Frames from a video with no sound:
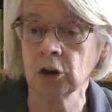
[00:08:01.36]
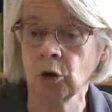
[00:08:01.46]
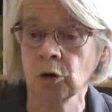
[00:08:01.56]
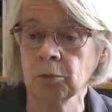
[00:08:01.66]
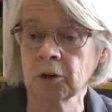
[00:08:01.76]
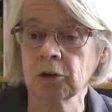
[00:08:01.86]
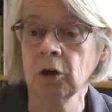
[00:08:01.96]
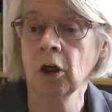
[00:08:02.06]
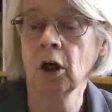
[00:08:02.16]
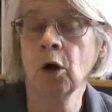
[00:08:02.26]
economies,
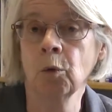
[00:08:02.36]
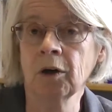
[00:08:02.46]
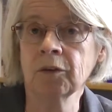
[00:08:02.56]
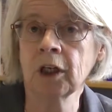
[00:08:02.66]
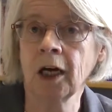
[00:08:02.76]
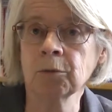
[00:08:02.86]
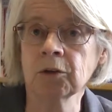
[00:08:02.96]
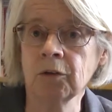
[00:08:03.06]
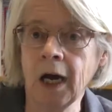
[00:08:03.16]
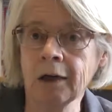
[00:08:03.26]
where the
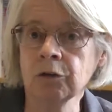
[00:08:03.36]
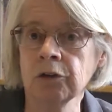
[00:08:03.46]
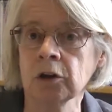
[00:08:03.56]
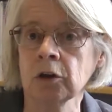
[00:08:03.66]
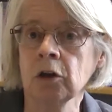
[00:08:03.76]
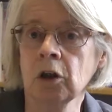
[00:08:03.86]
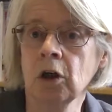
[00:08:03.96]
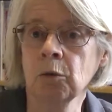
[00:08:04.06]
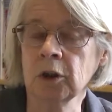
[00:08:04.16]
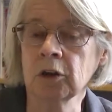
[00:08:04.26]
types of housing
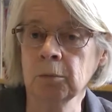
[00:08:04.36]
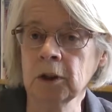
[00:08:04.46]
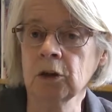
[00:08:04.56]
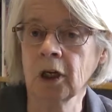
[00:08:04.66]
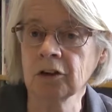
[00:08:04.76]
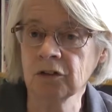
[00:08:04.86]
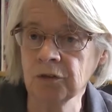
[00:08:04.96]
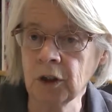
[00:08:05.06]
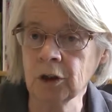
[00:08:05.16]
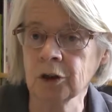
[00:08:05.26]
which have been
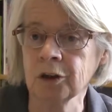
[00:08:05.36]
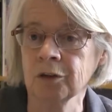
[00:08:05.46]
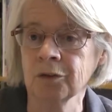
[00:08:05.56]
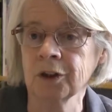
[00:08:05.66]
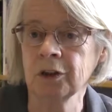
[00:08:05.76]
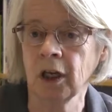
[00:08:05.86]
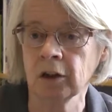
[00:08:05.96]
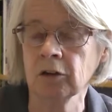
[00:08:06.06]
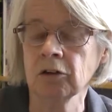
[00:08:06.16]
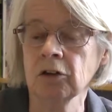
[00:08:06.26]
transferred to the
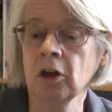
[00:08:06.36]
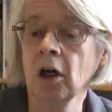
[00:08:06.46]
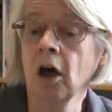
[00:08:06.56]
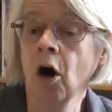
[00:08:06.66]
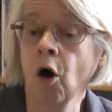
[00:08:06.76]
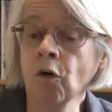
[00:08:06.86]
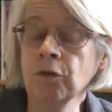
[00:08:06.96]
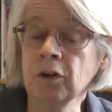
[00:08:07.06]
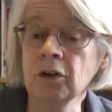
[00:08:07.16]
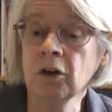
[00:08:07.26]
tenants
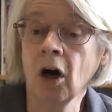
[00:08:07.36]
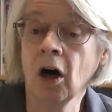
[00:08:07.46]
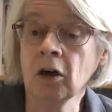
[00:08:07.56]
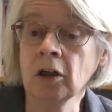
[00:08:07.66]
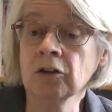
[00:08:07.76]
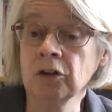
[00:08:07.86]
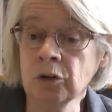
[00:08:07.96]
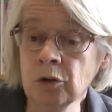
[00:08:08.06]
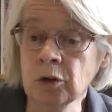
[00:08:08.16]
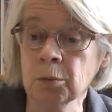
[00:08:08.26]
often are
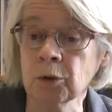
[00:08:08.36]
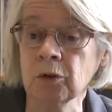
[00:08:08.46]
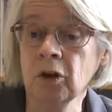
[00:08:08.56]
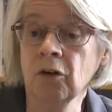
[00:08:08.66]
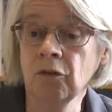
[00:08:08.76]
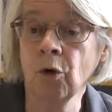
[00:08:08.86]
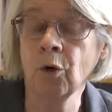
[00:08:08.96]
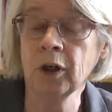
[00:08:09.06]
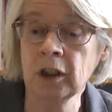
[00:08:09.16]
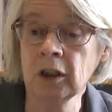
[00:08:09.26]
unsuitable
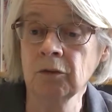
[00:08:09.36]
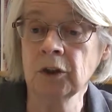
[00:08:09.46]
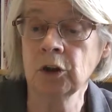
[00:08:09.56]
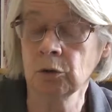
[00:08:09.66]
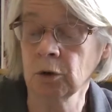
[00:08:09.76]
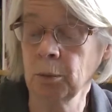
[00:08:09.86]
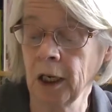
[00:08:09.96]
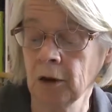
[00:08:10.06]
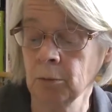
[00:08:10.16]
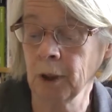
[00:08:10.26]
for individual
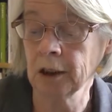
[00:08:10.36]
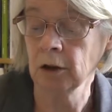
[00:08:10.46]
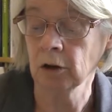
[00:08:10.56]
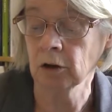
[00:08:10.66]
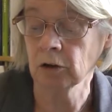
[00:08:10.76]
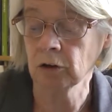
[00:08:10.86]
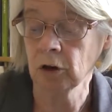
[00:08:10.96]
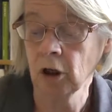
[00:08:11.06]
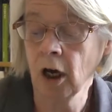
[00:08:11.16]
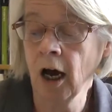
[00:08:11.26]
repair and maintenance.
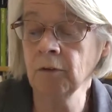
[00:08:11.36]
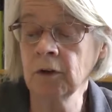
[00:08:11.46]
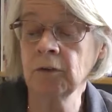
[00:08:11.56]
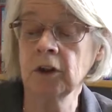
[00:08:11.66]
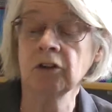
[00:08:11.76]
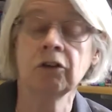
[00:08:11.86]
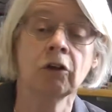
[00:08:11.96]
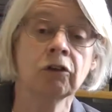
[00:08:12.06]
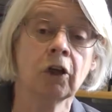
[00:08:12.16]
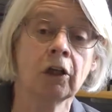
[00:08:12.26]
And then there are
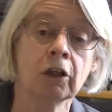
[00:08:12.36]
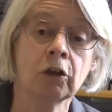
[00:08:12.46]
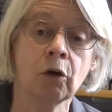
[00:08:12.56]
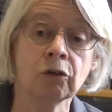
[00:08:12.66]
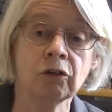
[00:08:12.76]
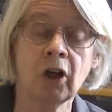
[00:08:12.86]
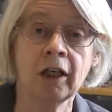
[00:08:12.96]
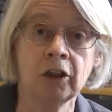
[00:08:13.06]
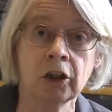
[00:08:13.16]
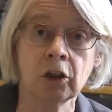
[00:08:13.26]
associated costs,
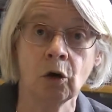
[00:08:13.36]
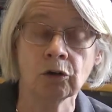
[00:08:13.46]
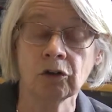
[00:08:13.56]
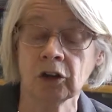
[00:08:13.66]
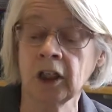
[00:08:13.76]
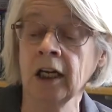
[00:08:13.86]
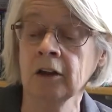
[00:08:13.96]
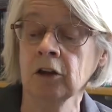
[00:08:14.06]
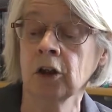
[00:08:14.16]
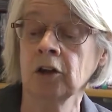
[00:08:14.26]
energy costs.
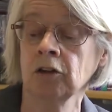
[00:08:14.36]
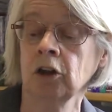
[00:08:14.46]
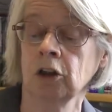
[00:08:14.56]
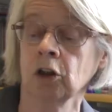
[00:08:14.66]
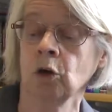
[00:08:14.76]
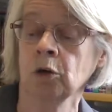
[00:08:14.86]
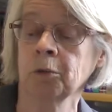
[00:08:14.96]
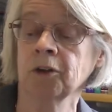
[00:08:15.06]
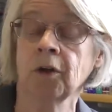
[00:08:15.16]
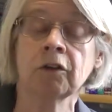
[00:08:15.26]
Again, transition
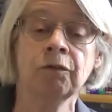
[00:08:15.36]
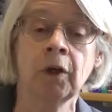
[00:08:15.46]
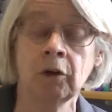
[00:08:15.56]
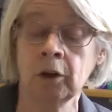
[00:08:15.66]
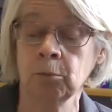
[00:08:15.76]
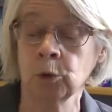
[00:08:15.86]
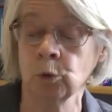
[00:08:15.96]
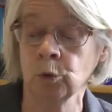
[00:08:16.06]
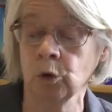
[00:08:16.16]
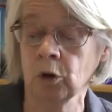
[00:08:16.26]
economies, that's very
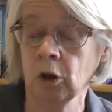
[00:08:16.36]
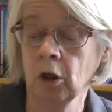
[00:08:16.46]
important.